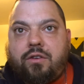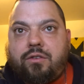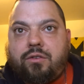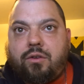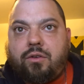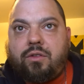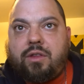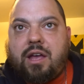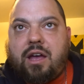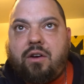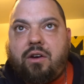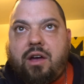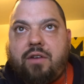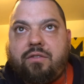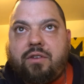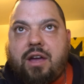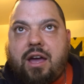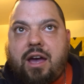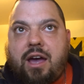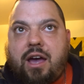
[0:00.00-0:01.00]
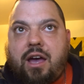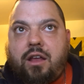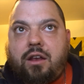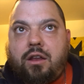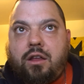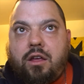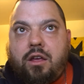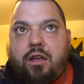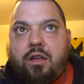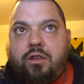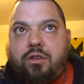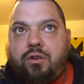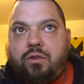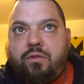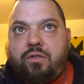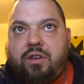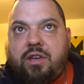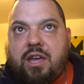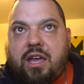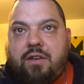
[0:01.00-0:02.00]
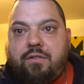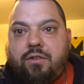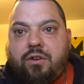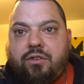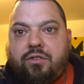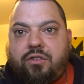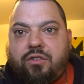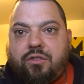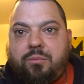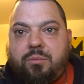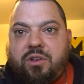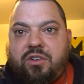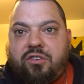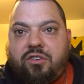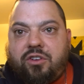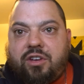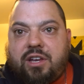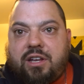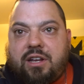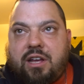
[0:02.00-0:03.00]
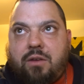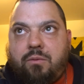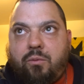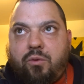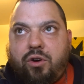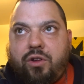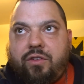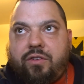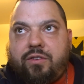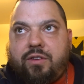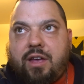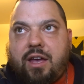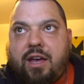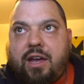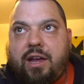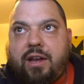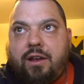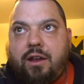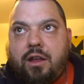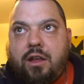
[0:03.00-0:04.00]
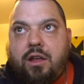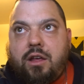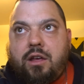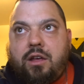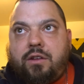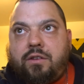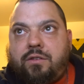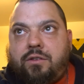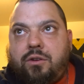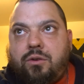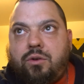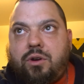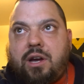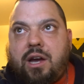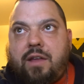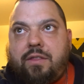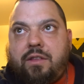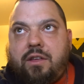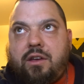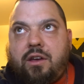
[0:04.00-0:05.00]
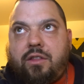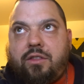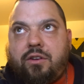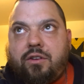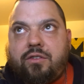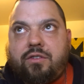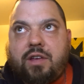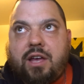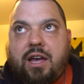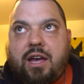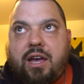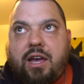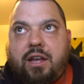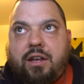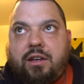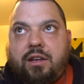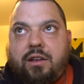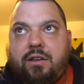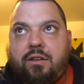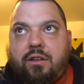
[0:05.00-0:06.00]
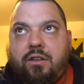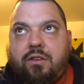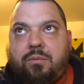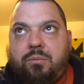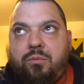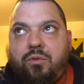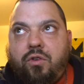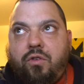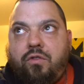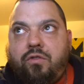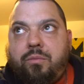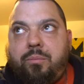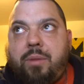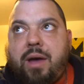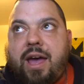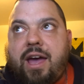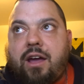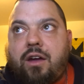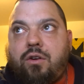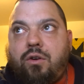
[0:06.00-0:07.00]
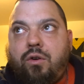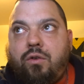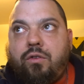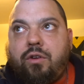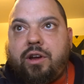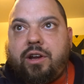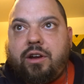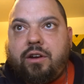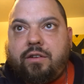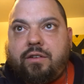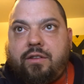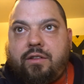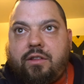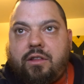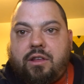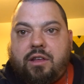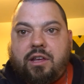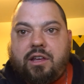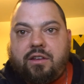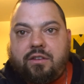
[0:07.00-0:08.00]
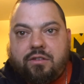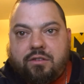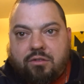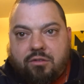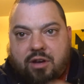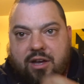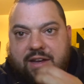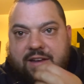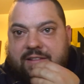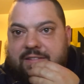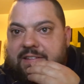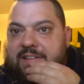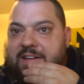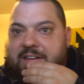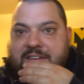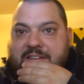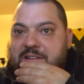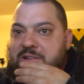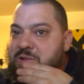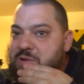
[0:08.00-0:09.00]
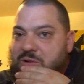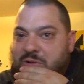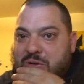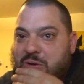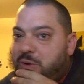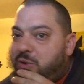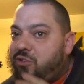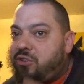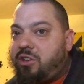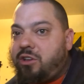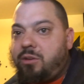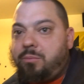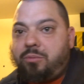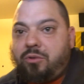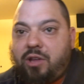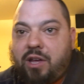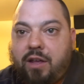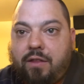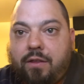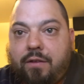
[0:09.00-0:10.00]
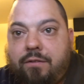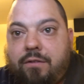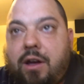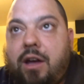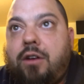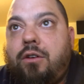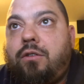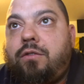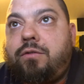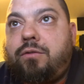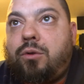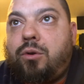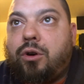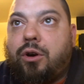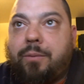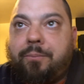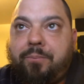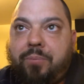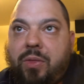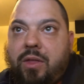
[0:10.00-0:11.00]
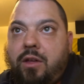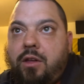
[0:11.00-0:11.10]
So now I've got UVA versus Michigan on one side, Duke on the other side, and let's move back over here to the East so I can tell you who Duke's going to play in the Final Four.